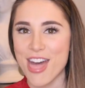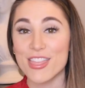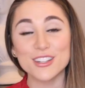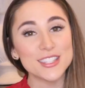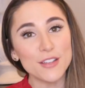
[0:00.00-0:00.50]

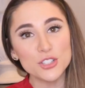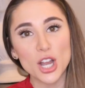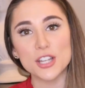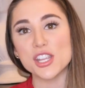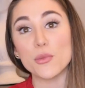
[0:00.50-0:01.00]
They're
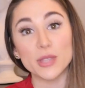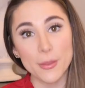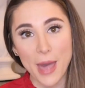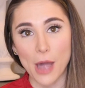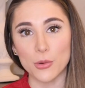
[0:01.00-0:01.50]
self-charging when the
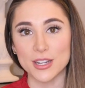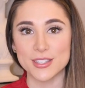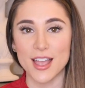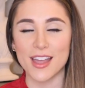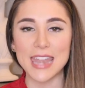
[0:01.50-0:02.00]
power is
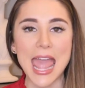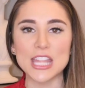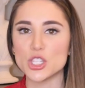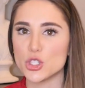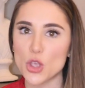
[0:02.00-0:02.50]
on
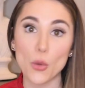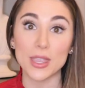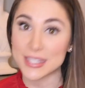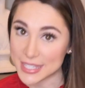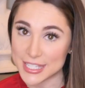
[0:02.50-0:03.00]
and so
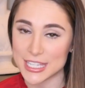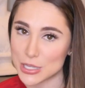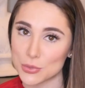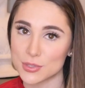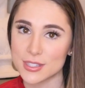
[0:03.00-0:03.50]
easy to
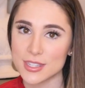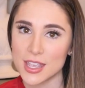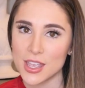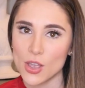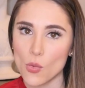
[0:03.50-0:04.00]
use.
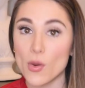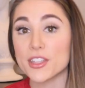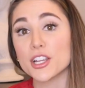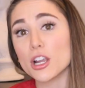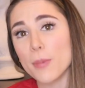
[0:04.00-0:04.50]
Whether
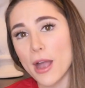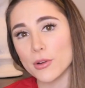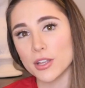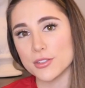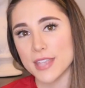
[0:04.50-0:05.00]
your power
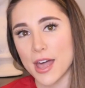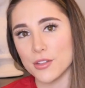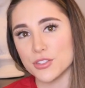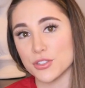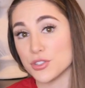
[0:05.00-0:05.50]
goes
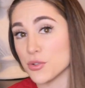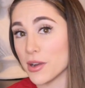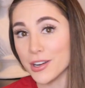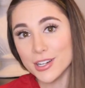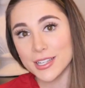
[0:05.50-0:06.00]
out due to
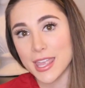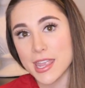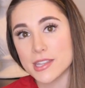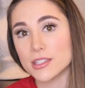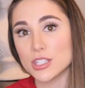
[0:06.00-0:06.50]
a
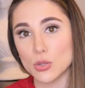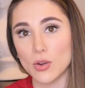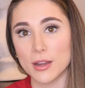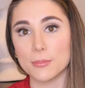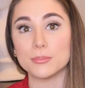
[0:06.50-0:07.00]
hurricane,
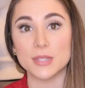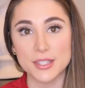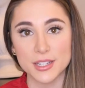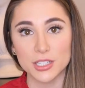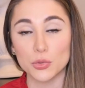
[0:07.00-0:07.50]
storm,
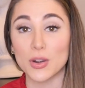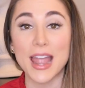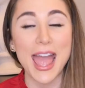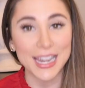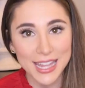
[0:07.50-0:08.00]
blizzard, or
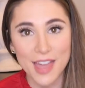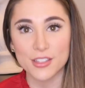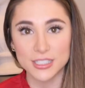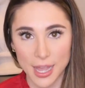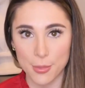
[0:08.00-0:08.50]
any other
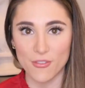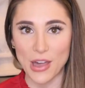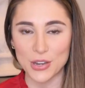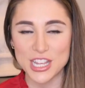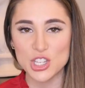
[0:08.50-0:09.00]
type of
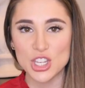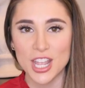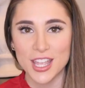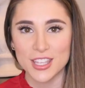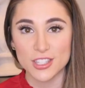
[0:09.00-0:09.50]
outage,
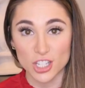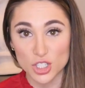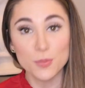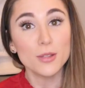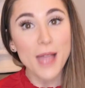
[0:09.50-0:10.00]

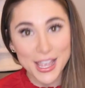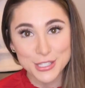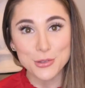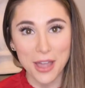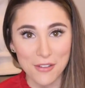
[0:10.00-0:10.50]
SurgeBulb has
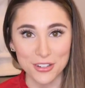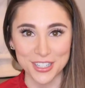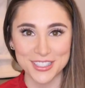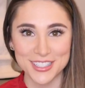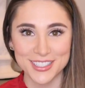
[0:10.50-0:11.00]
you covered.